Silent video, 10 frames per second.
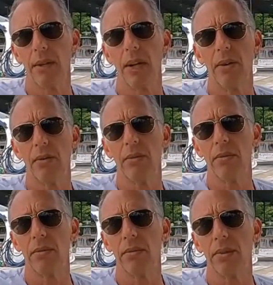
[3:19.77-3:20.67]
you know,
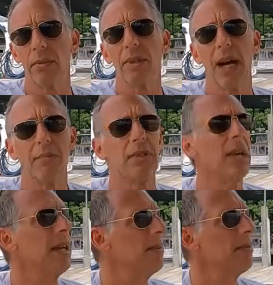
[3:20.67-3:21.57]
sometimes
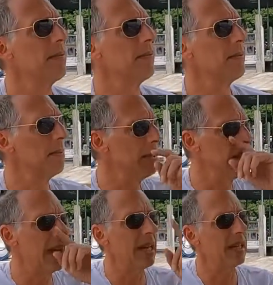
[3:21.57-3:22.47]
you
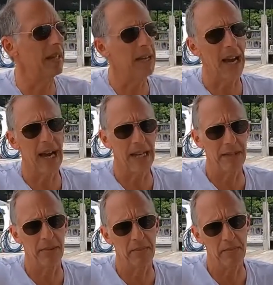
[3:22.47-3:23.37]
get a guy
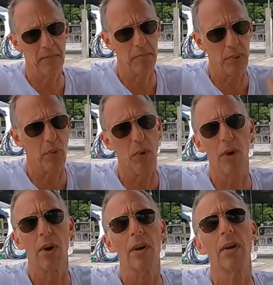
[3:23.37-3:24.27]
to
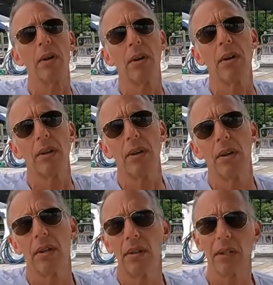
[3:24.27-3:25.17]
pour
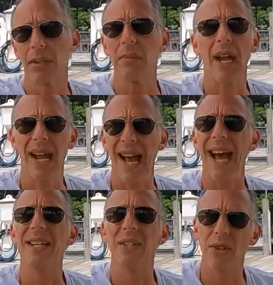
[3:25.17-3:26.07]
like some kind of
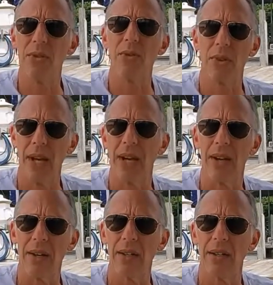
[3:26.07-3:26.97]
acid through
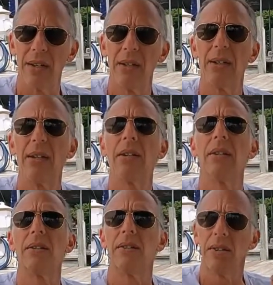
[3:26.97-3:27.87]
there
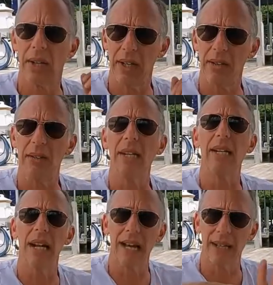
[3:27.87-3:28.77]
to like
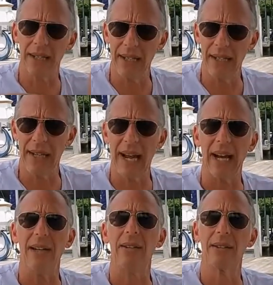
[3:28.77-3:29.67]
clean it
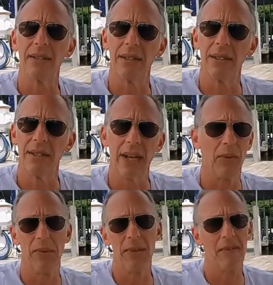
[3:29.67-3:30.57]
out.
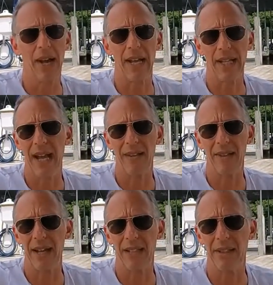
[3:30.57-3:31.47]
And we've never had to have
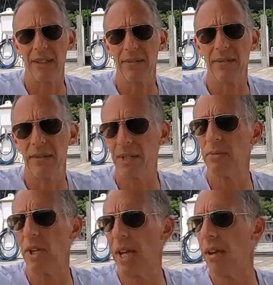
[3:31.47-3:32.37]
that done.
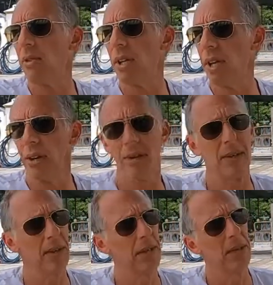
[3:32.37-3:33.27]
Seems like every year
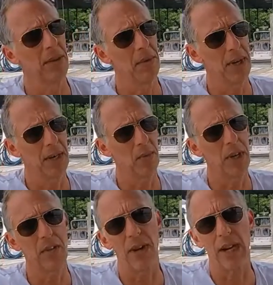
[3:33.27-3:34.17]
when I
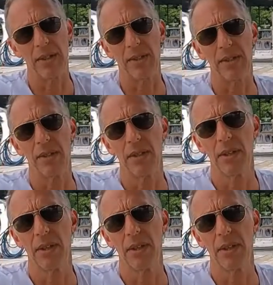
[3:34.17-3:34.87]
winterize